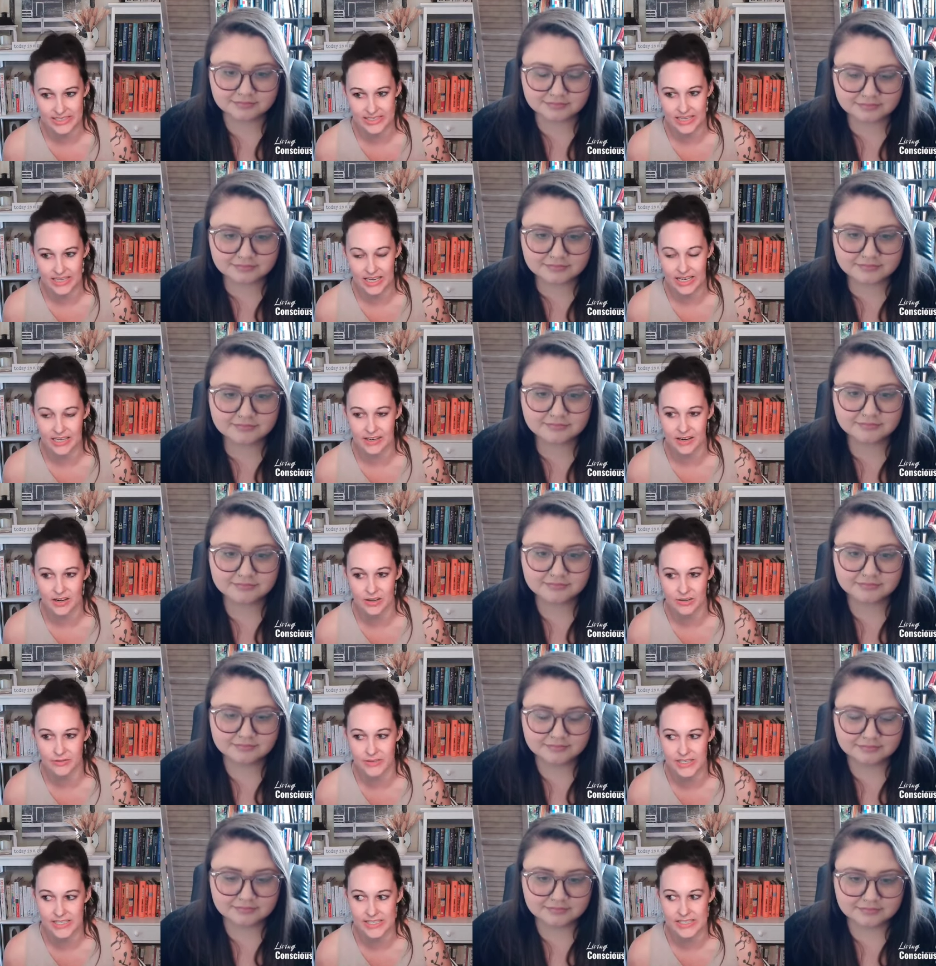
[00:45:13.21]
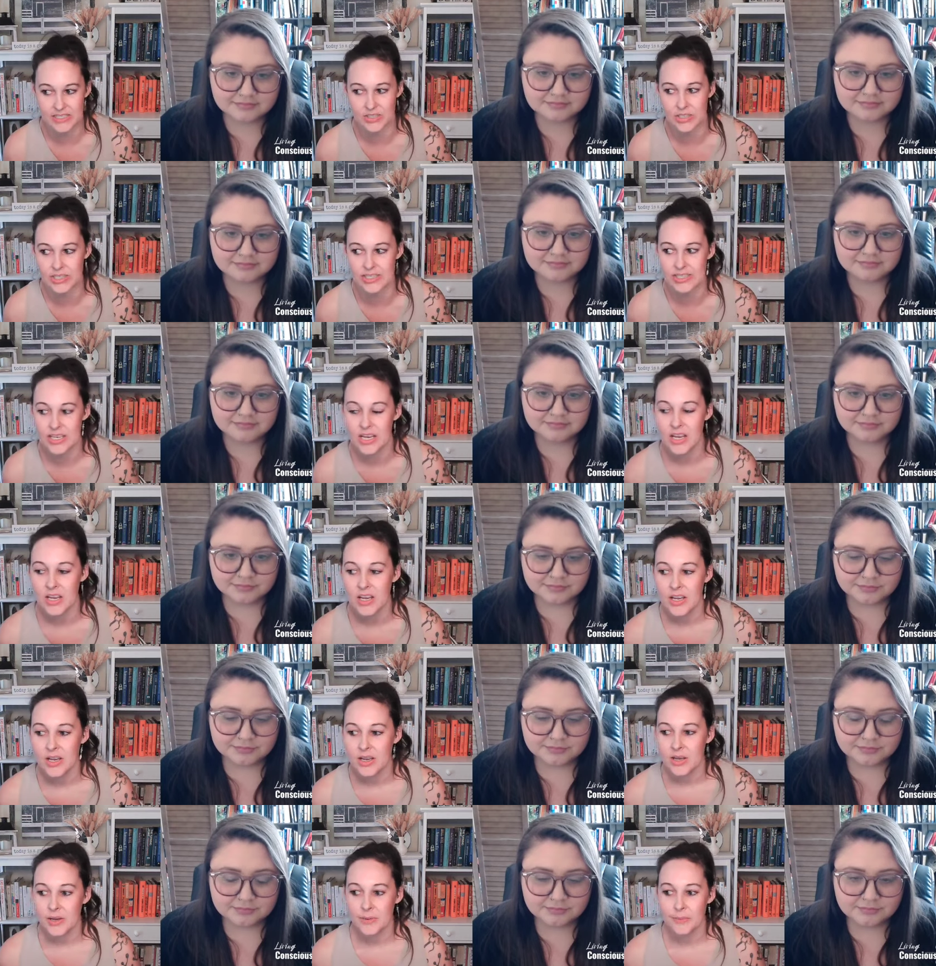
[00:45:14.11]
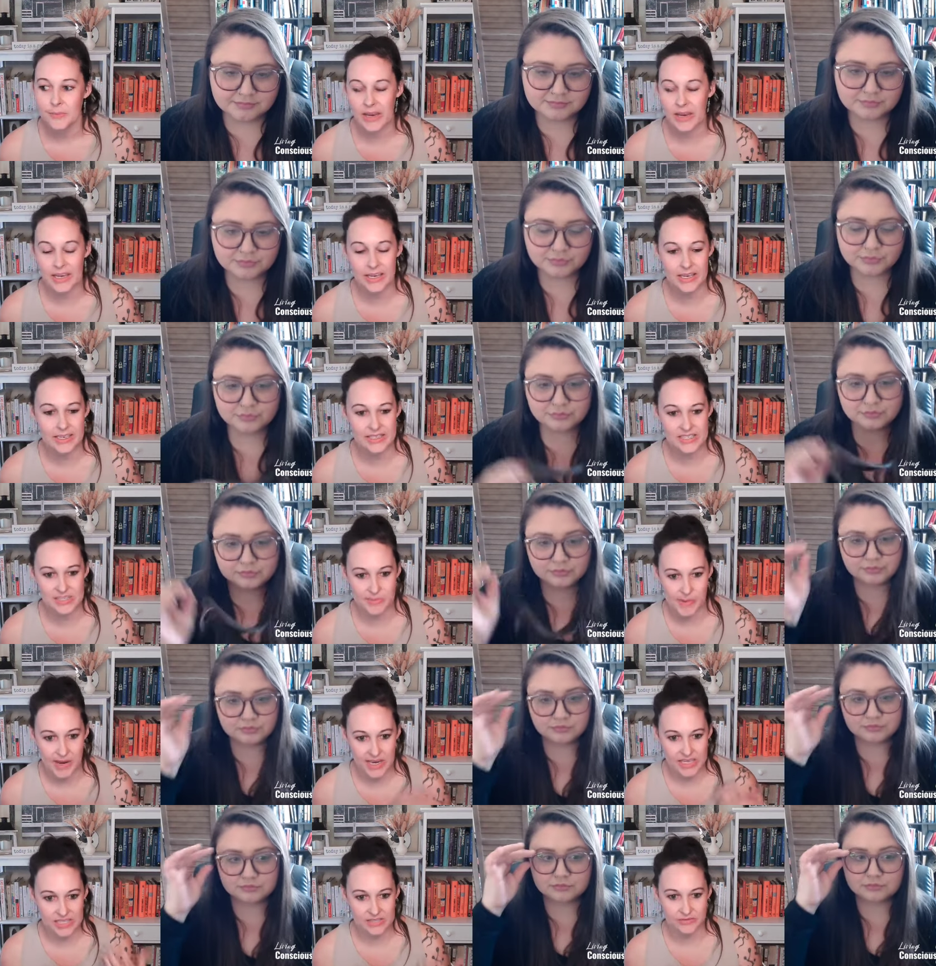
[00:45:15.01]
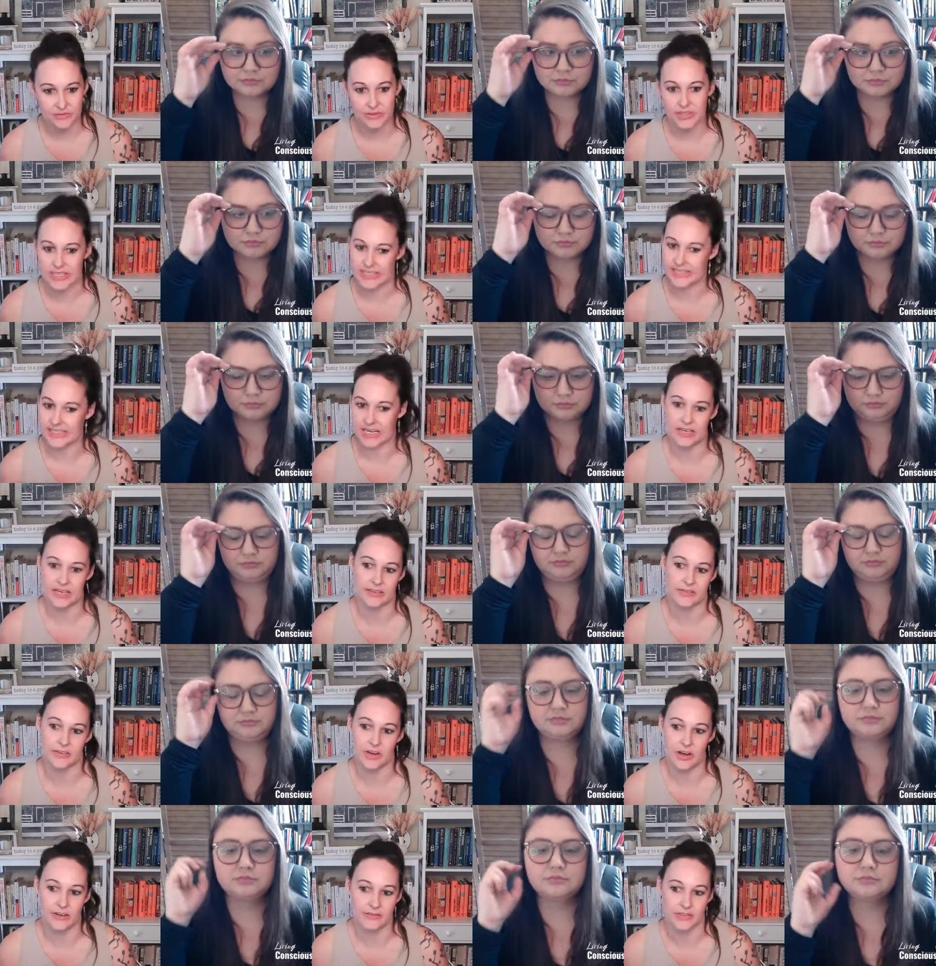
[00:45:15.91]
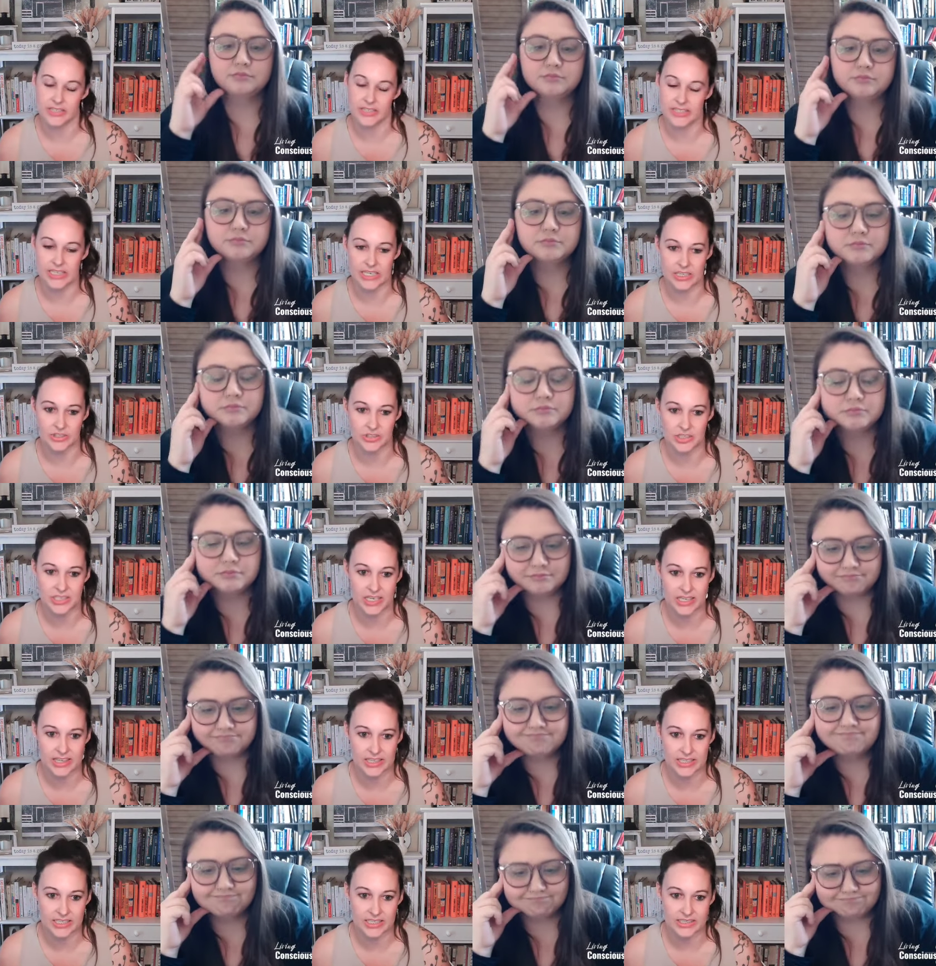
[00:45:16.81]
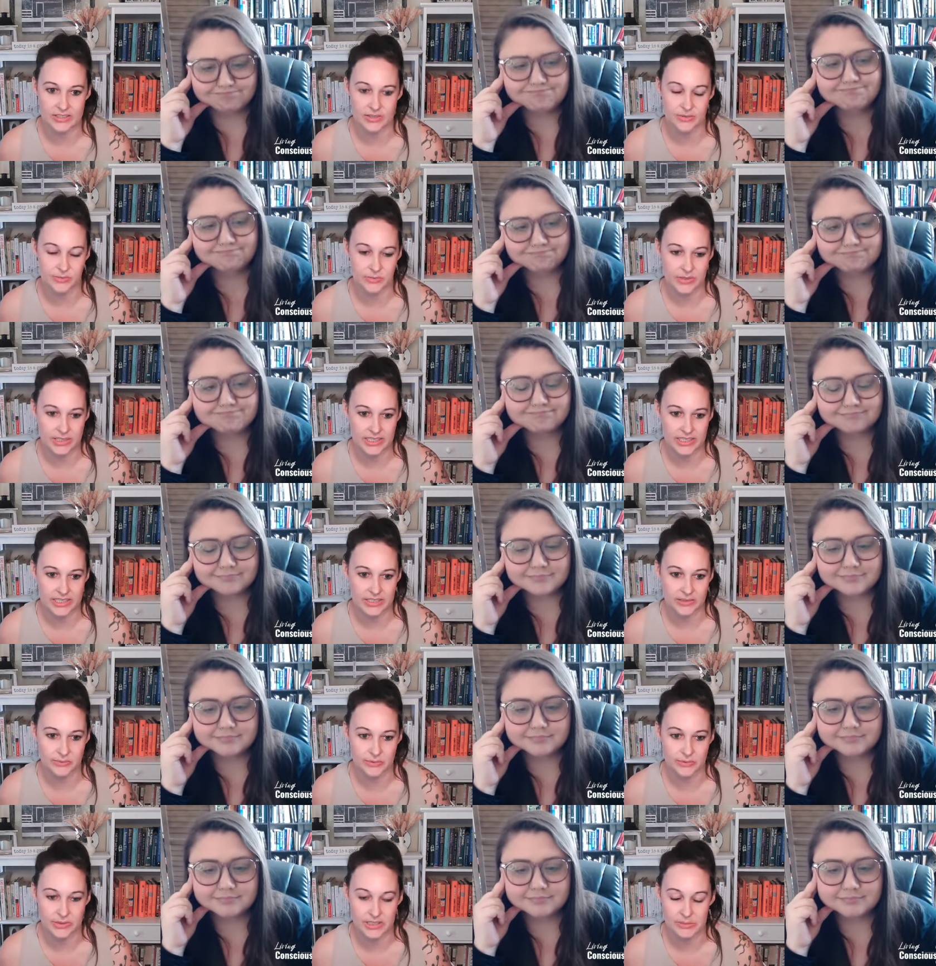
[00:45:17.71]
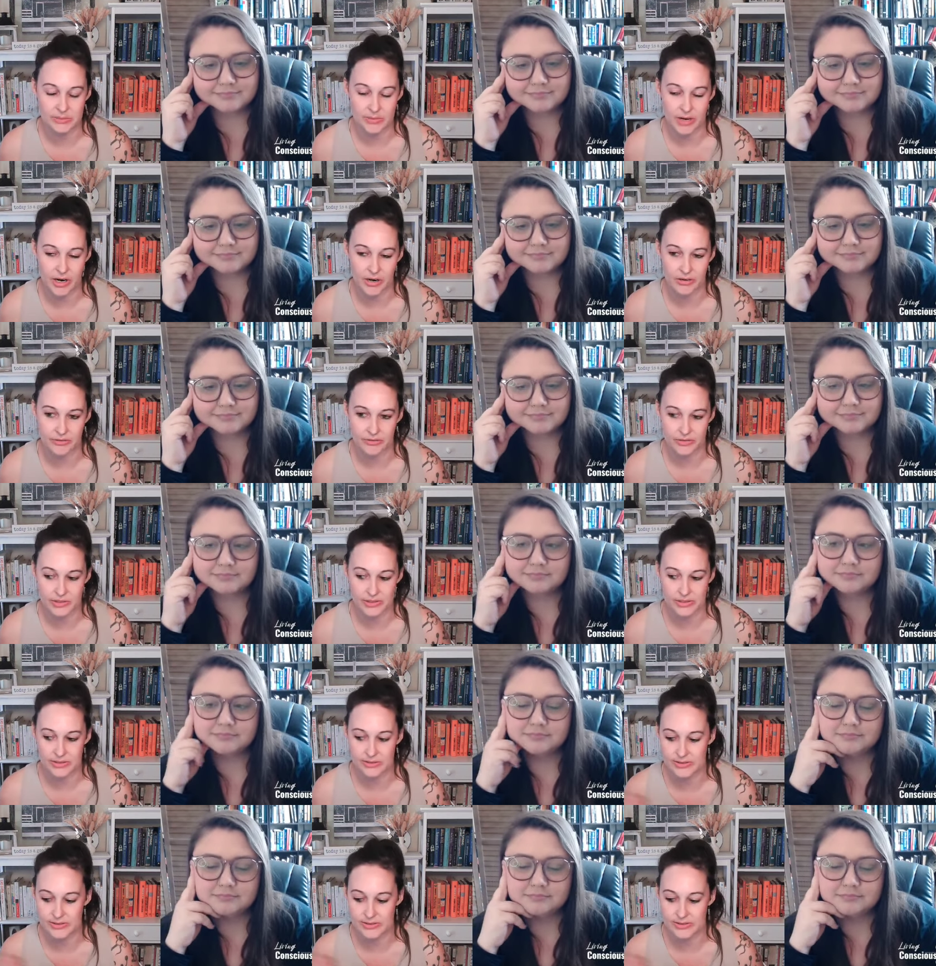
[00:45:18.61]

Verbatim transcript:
Speaker 1: and, and all of this and just making space for this kind of conversation, I think is really, really powerful too.